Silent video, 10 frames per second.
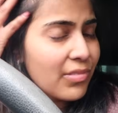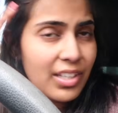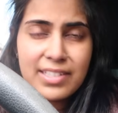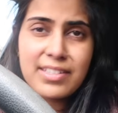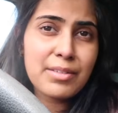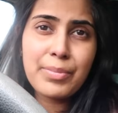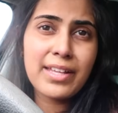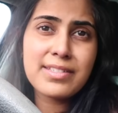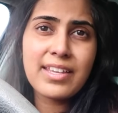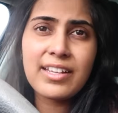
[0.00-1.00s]
Let's get the
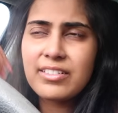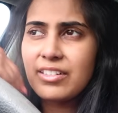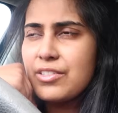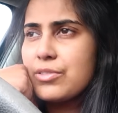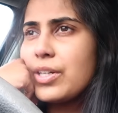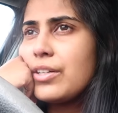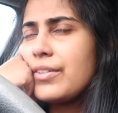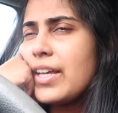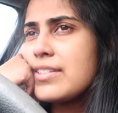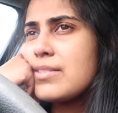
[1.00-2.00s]
PET scan done as well.
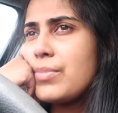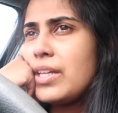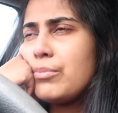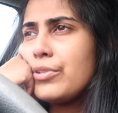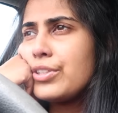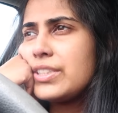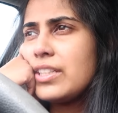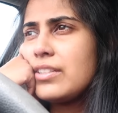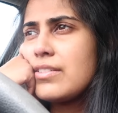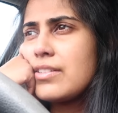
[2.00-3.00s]
That's been booked
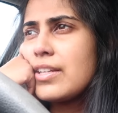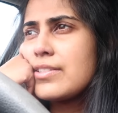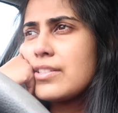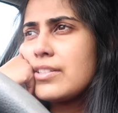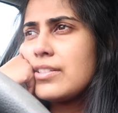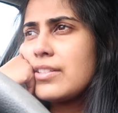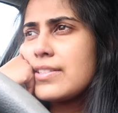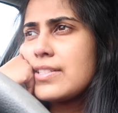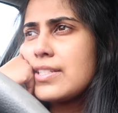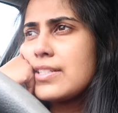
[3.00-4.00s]
in, so that's good.
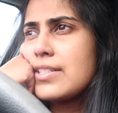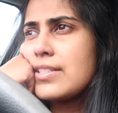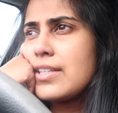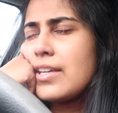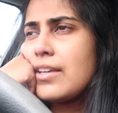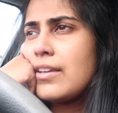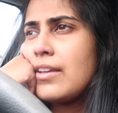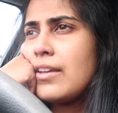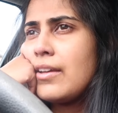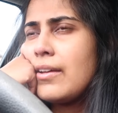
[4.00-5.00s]
That's a tick, tick, tick.
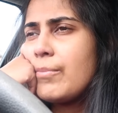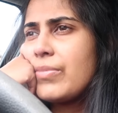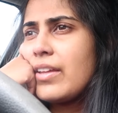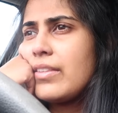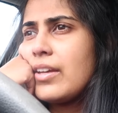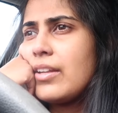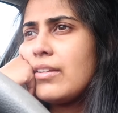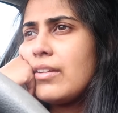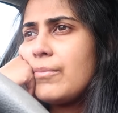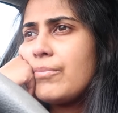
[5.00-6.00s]
And
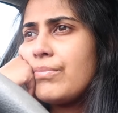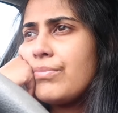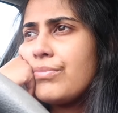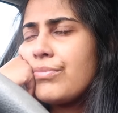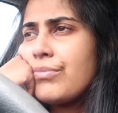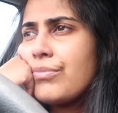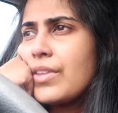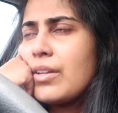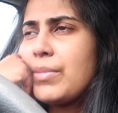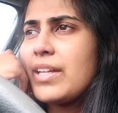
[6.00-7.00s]
then
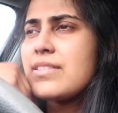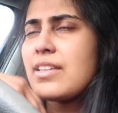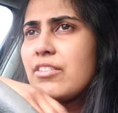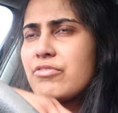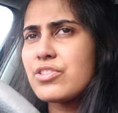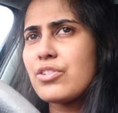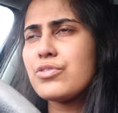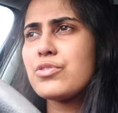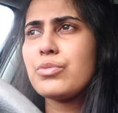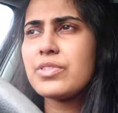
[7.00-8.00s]
PET scan
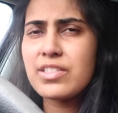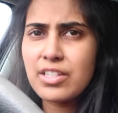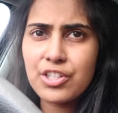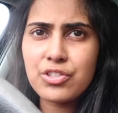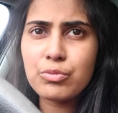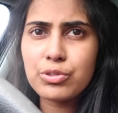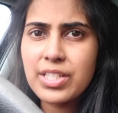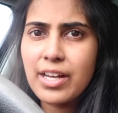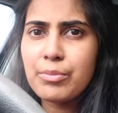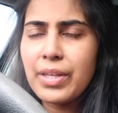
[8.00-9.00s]
results, the surgeon will
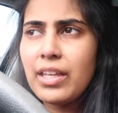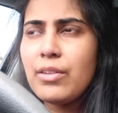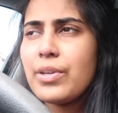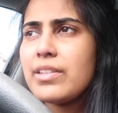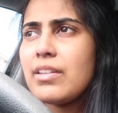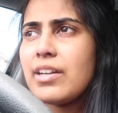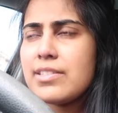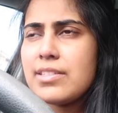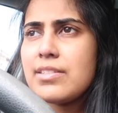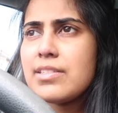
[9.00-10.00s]
tell me when I
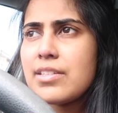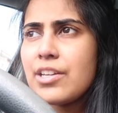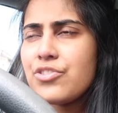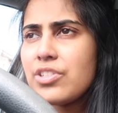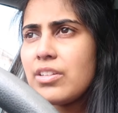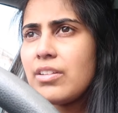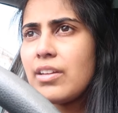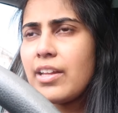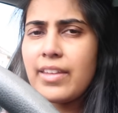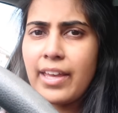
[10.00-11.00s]
see the surgeon
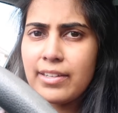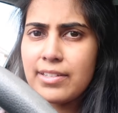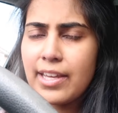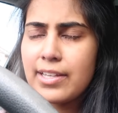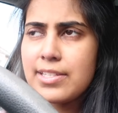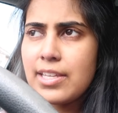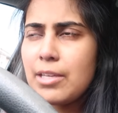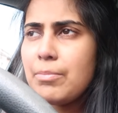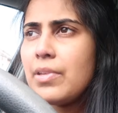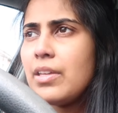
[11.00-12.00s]
at the head and neck
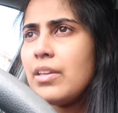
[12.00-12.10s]
team.